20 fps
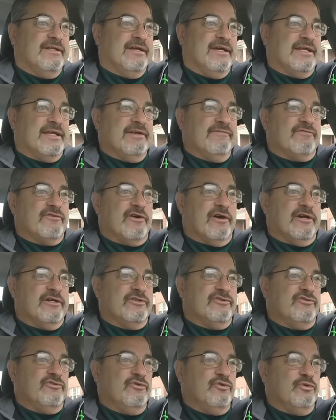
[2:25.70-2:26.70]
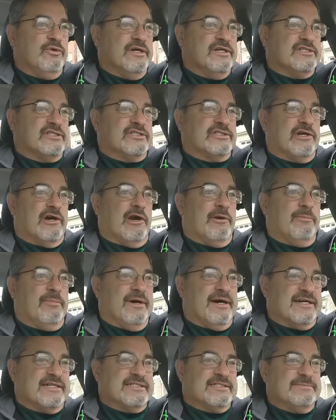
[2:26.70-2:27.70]
a gift card to uh,
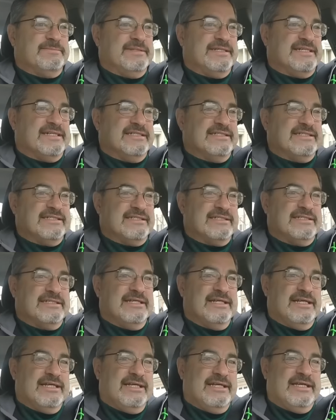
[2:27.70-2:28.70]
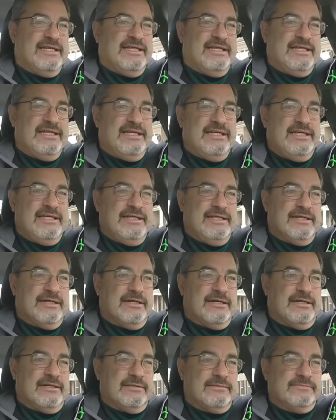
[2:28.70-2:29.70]
Starbucks because he
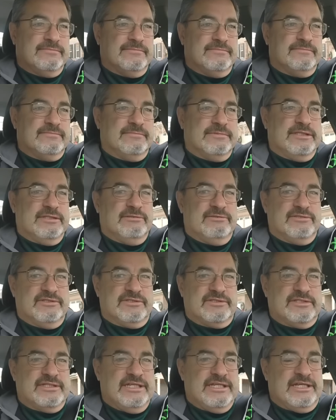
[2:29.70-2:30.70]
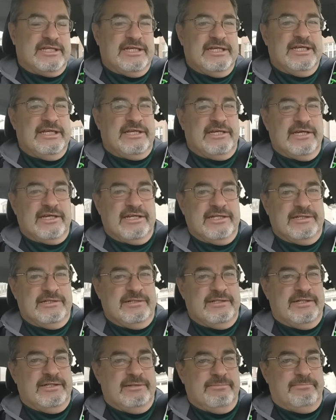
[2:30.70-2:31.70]
uh, he was he, he could have
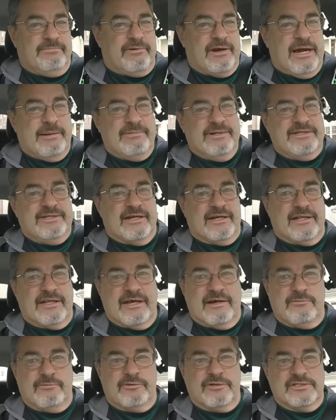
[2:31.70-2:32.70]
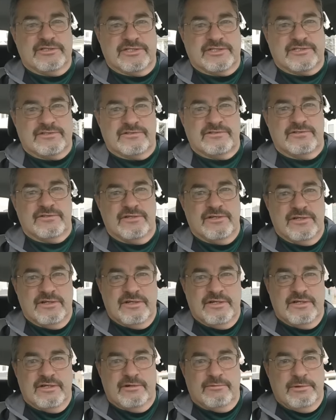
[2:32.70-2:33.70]
probably done a lot worse.
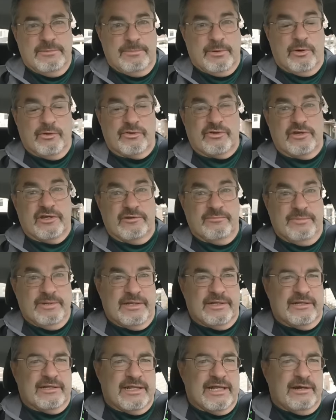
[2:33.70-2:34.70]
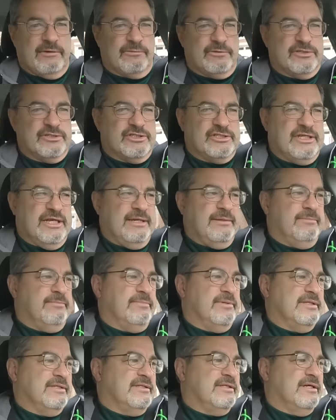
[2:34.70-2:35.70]
We both could have been in a lot worse shape,
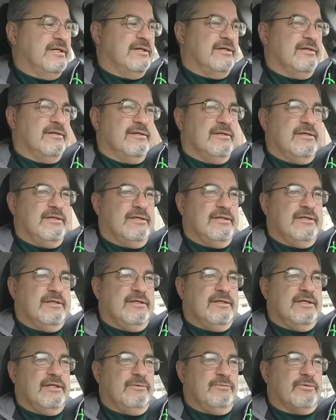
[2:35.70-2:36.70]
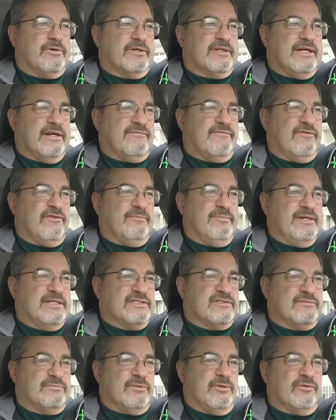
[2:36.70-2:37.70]
but uh, it worked out for the
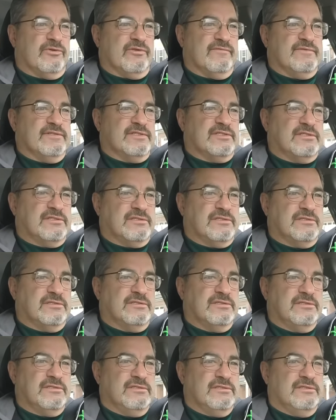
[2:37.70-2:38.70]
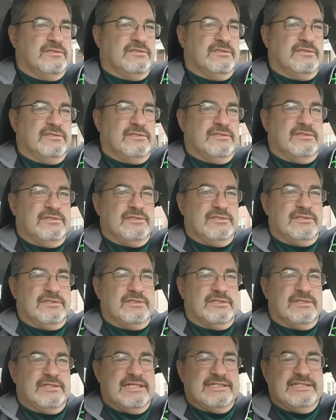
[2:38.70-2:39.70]
best for both of us.
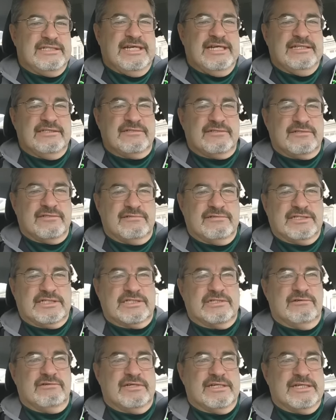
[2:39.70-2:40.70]
And uh, that's it. So let's go